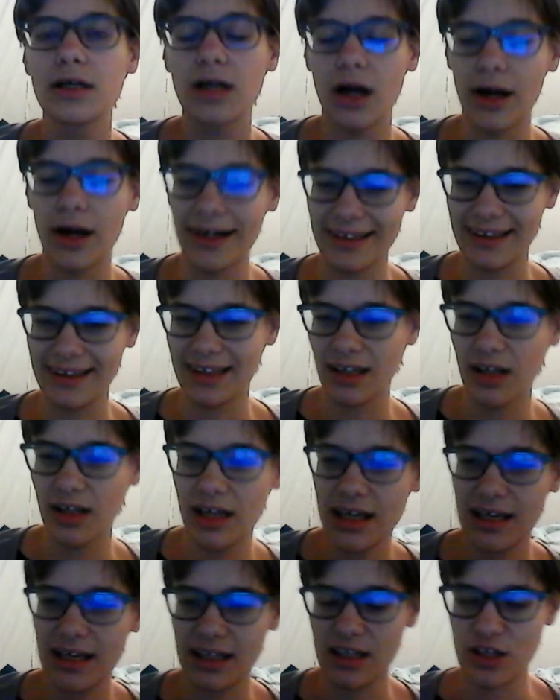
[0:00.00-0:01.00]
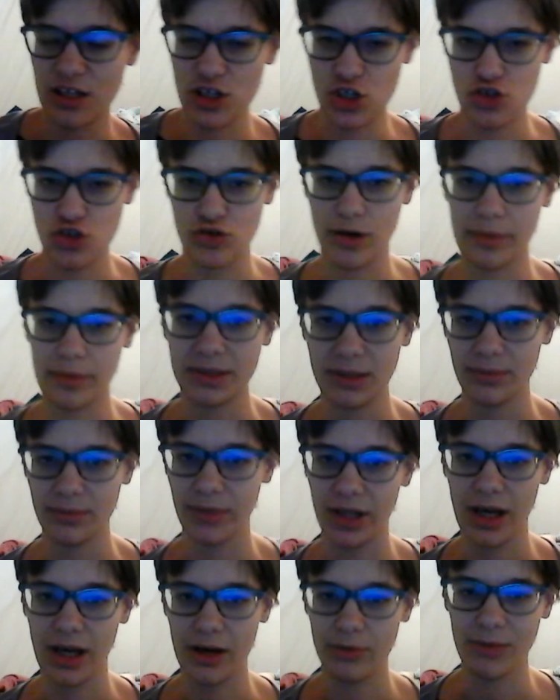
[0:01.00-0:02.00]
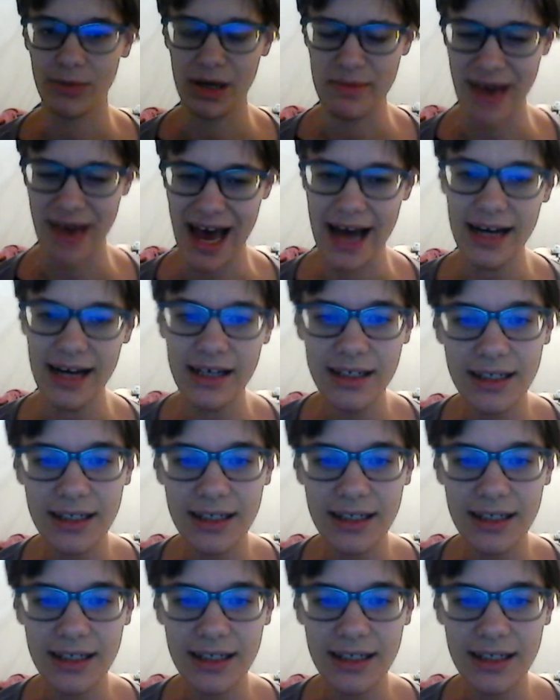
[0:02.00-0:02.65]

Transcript: Or the link in the description below, my bad.